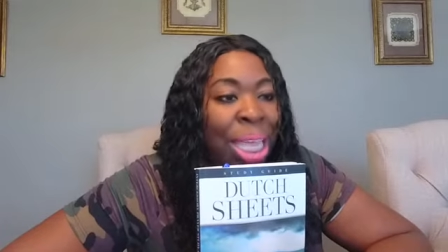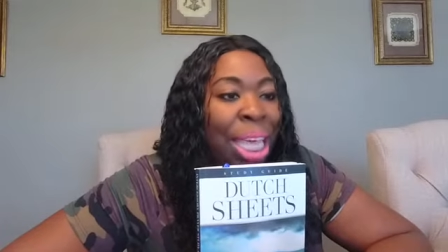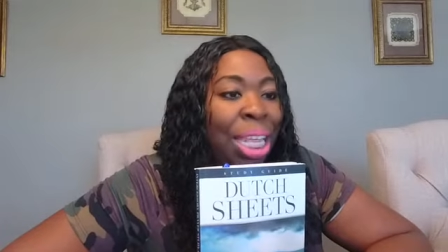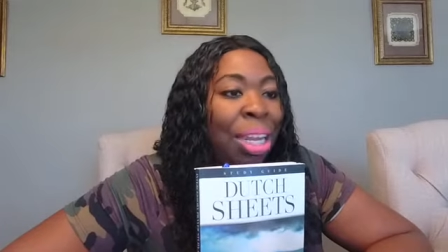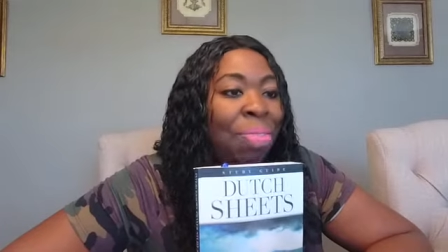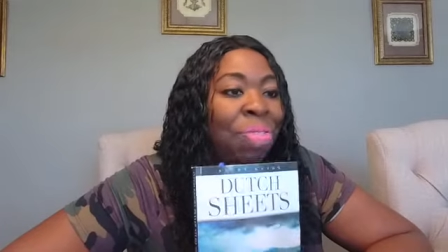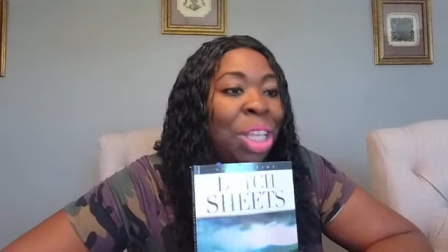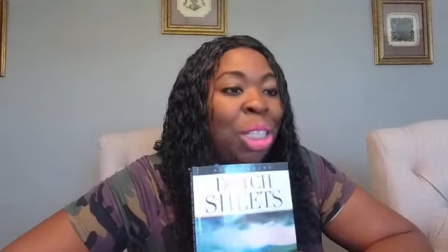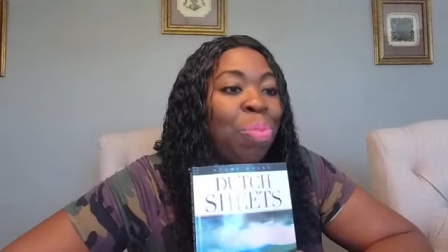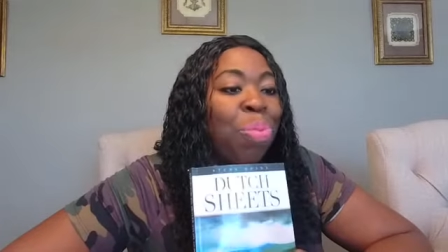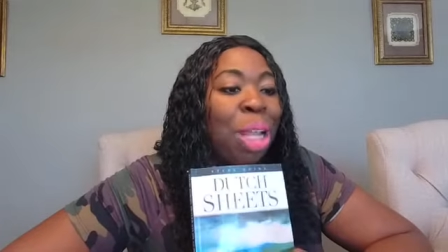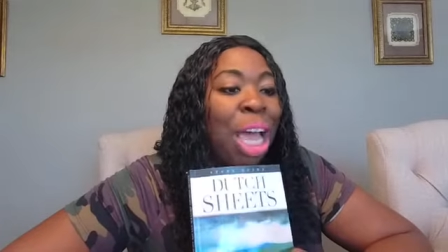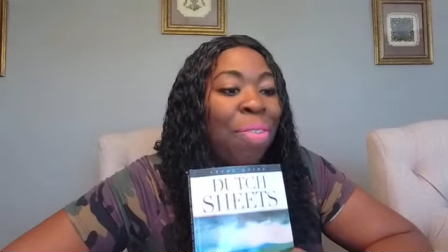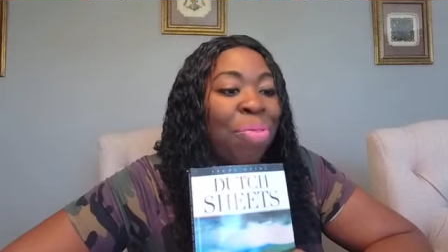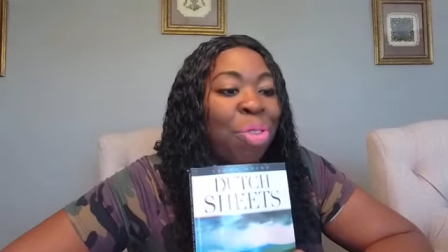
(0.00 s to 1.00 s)
And if this
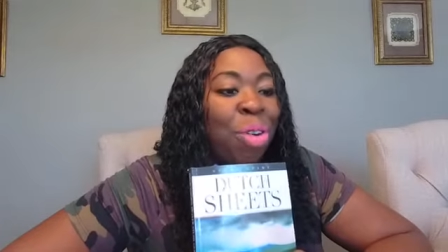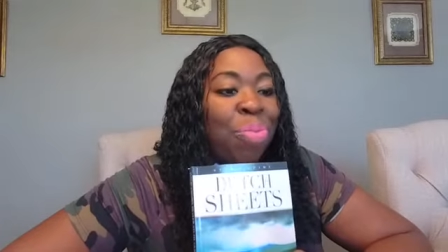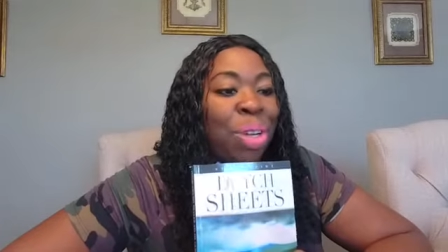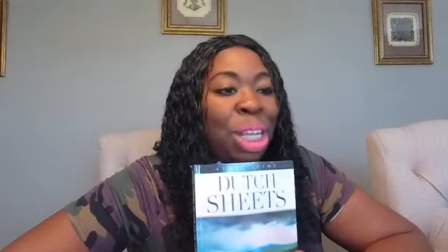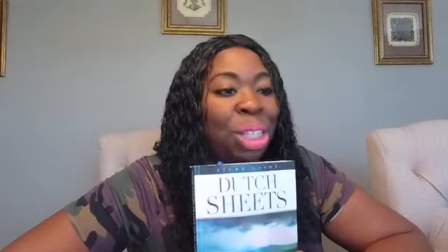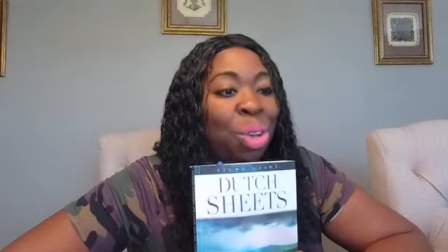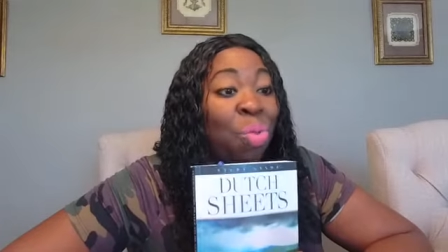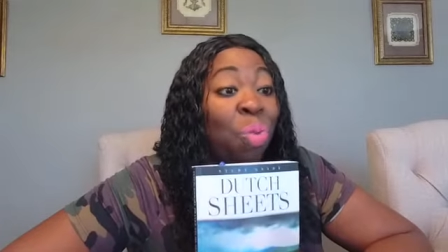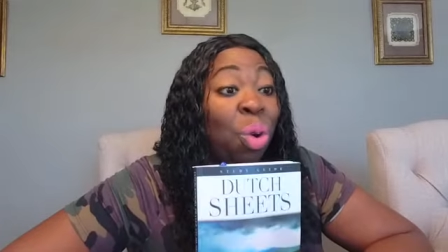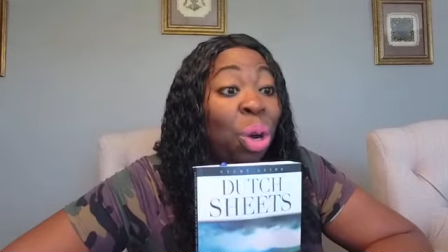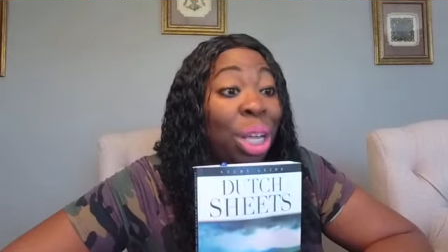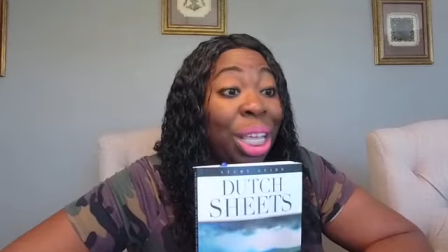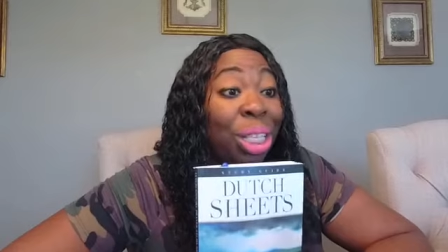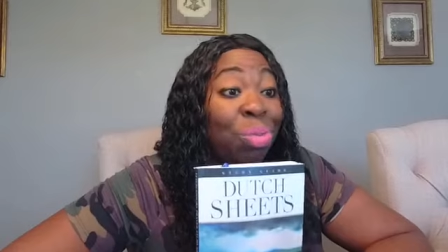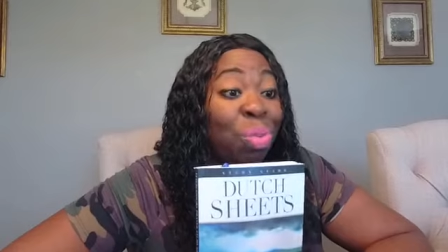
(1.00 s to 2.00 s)
platform doesn't
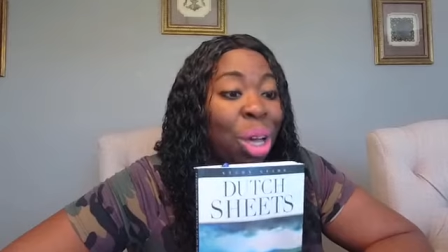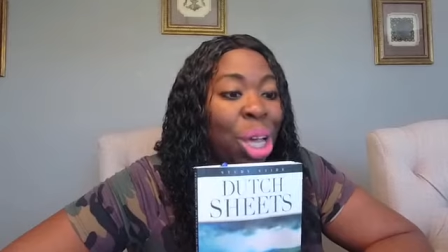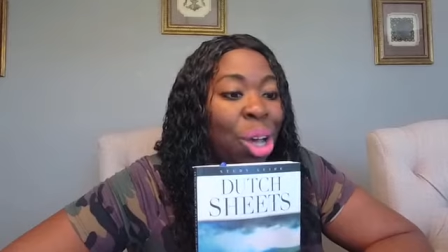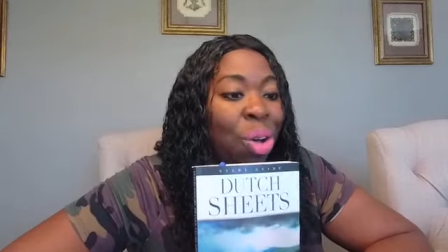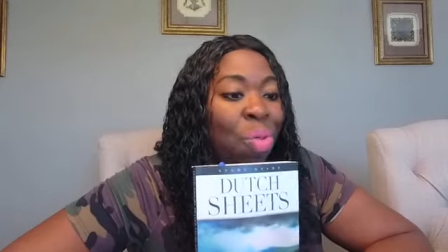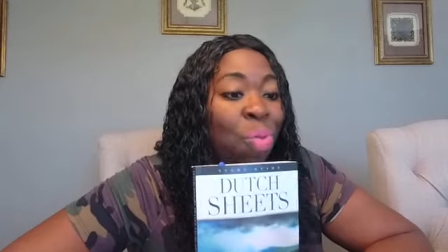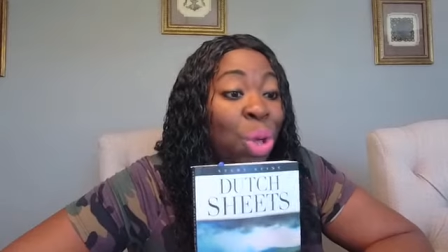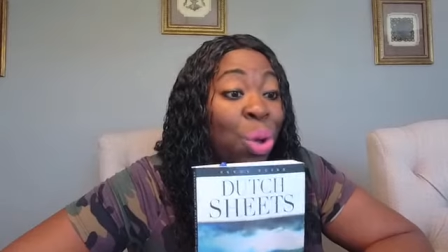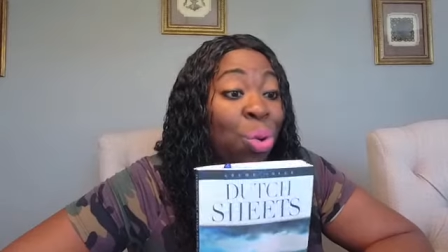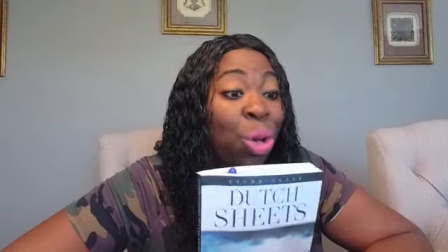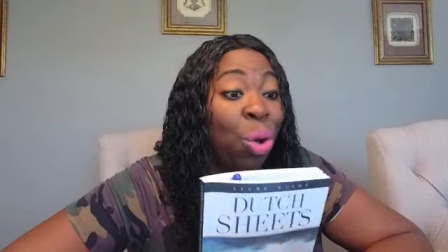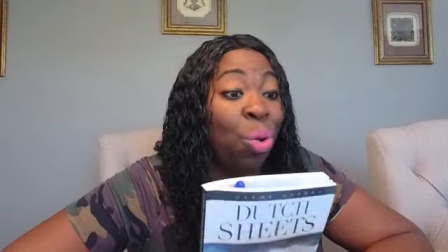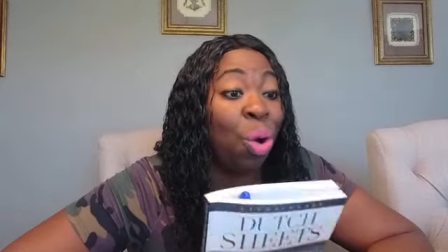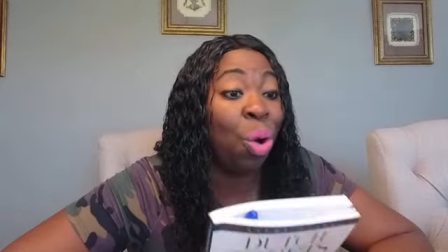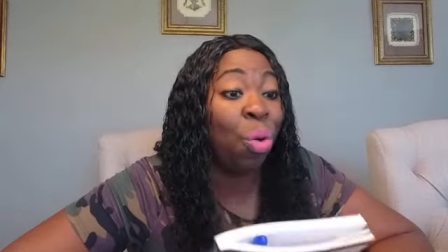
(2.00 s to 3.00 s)
work as well, we'll
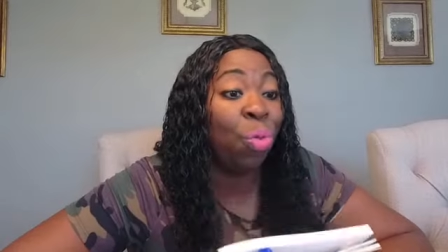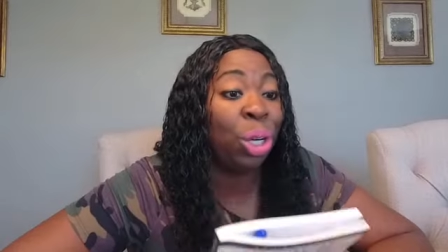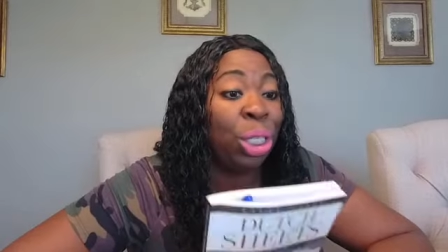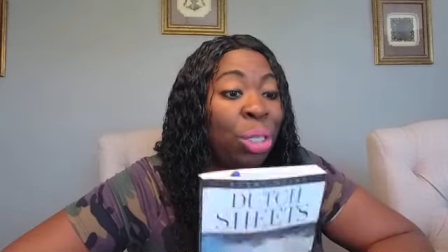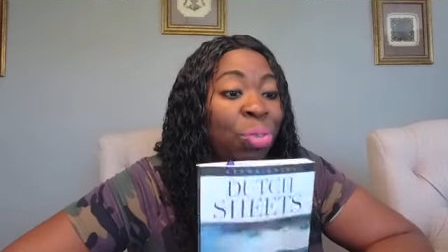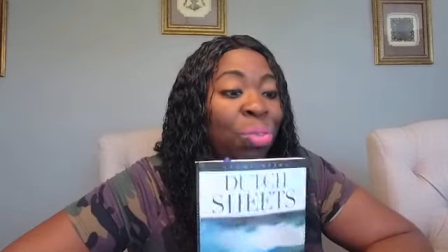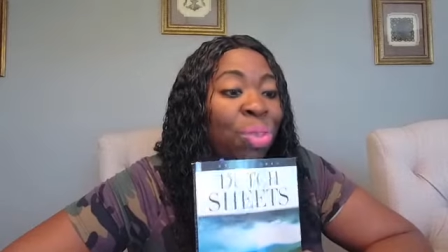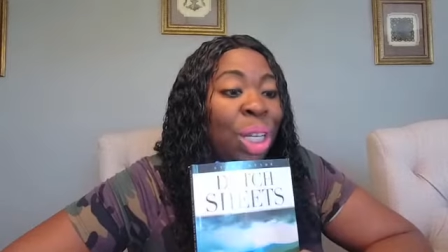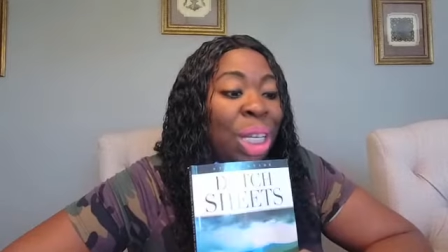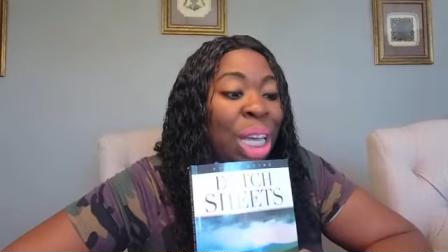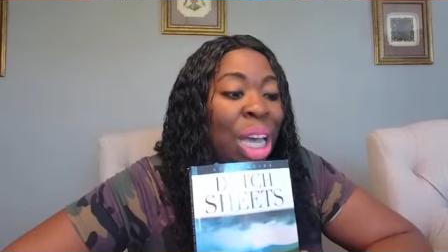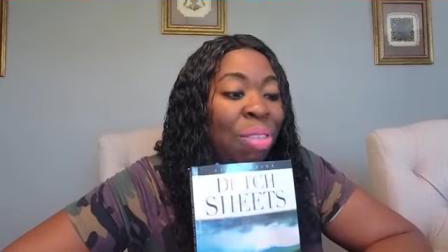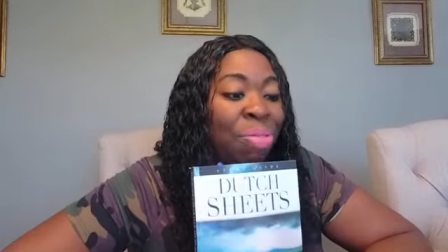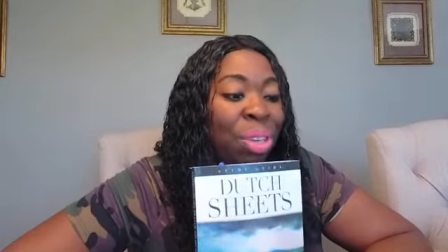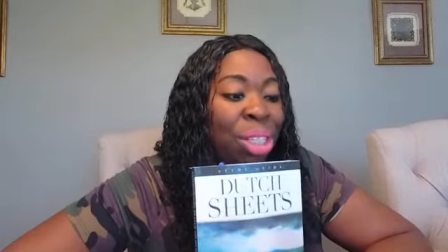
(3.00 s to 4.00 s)
go over to free
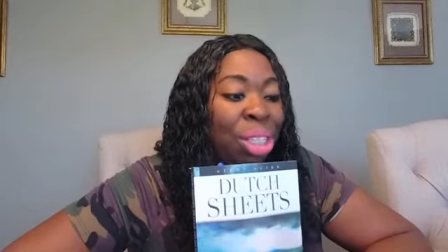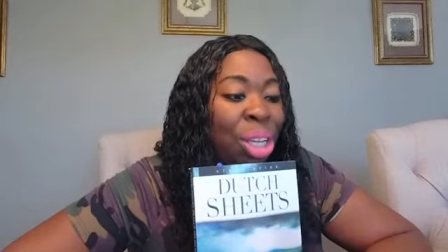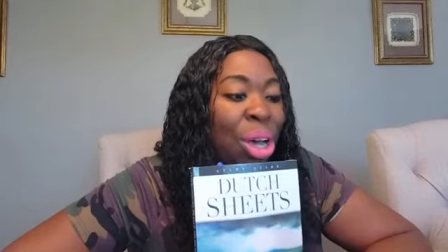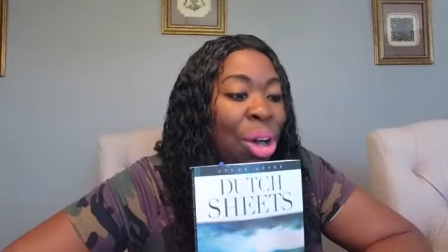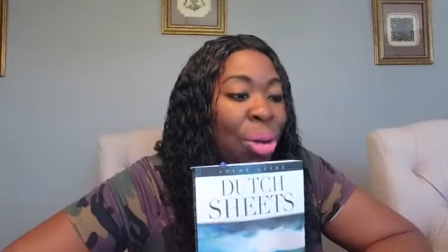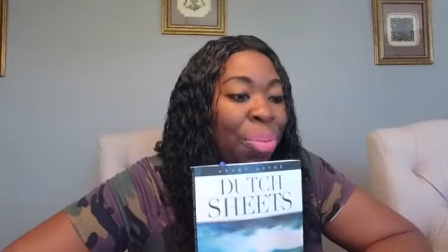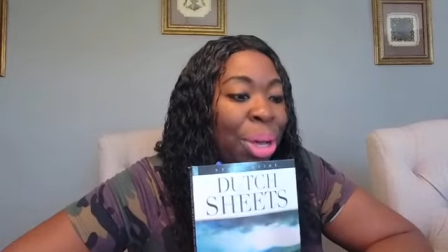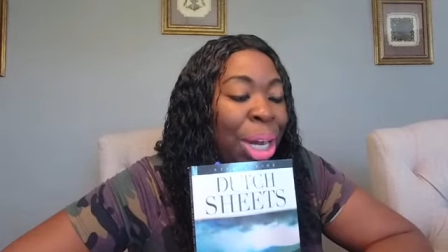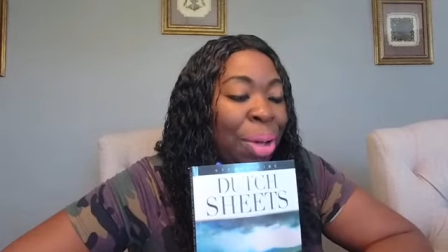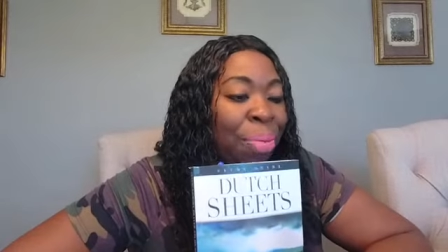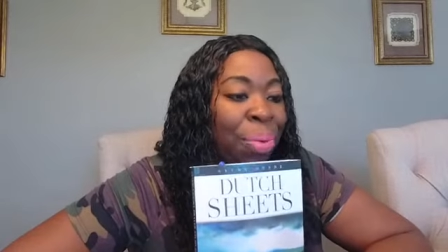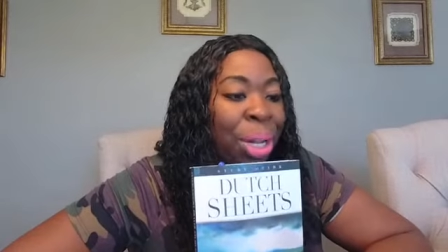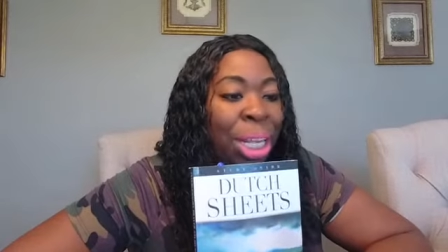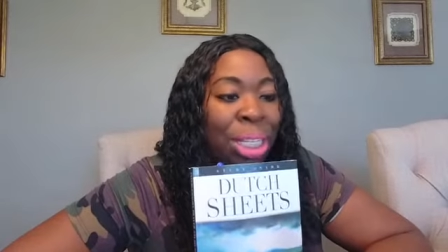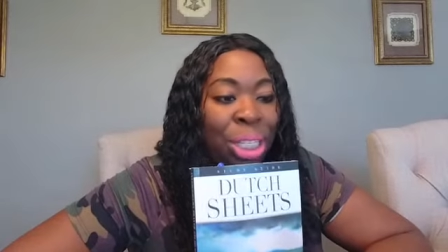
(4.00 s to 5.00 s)
conference call. But I
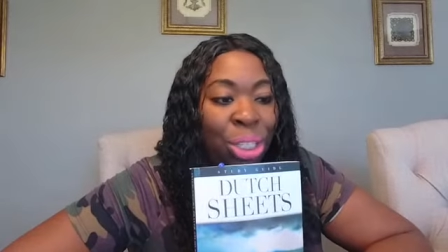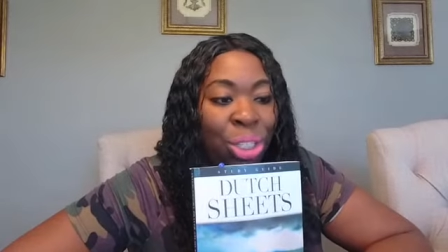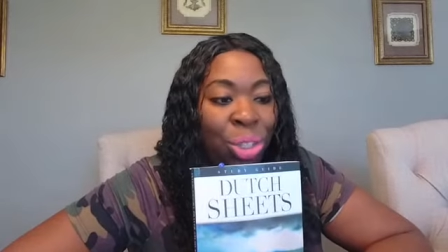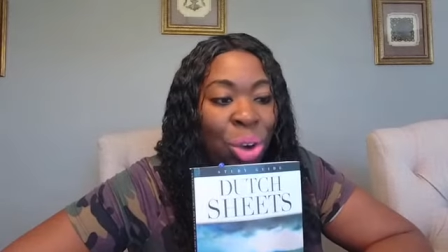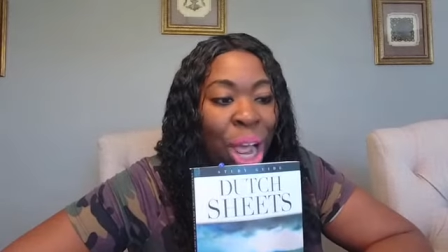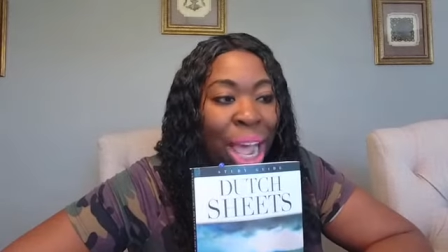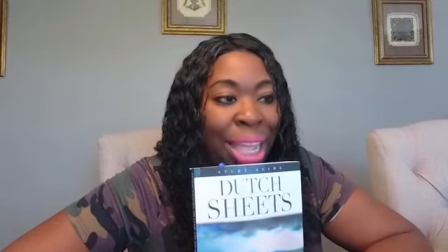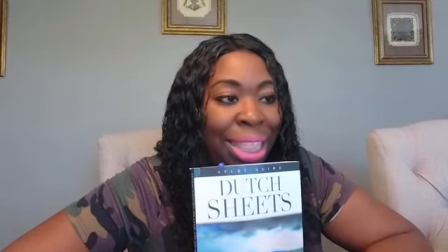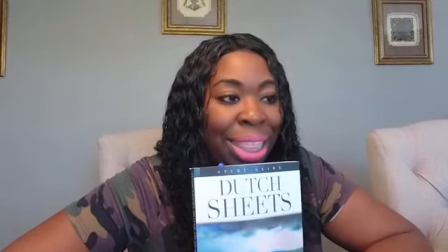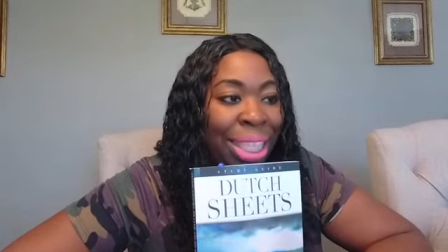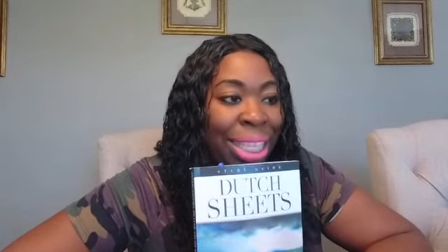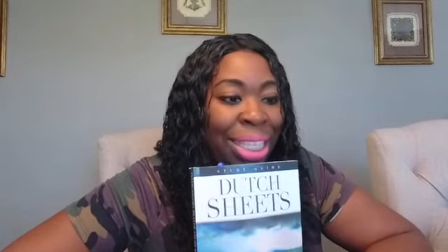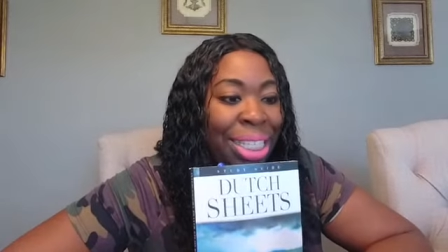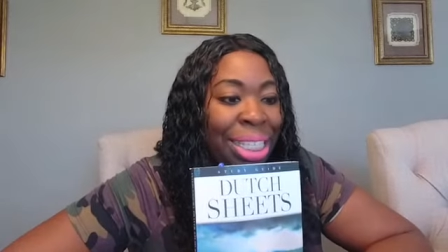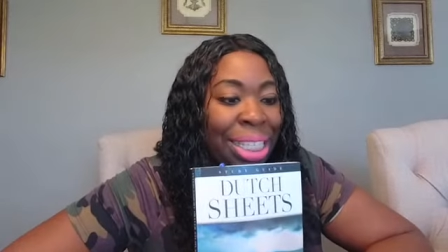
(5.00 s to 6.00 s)
wanted to try
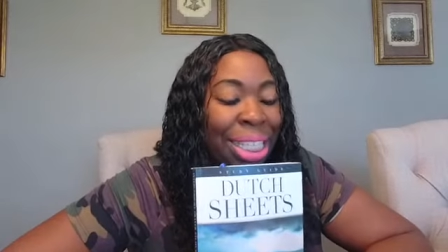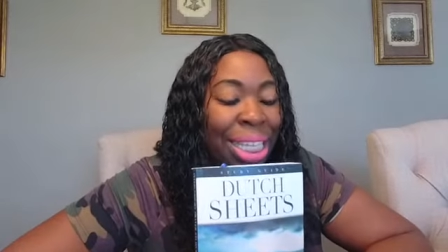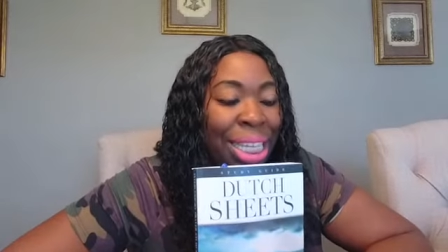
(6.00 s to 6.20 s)
this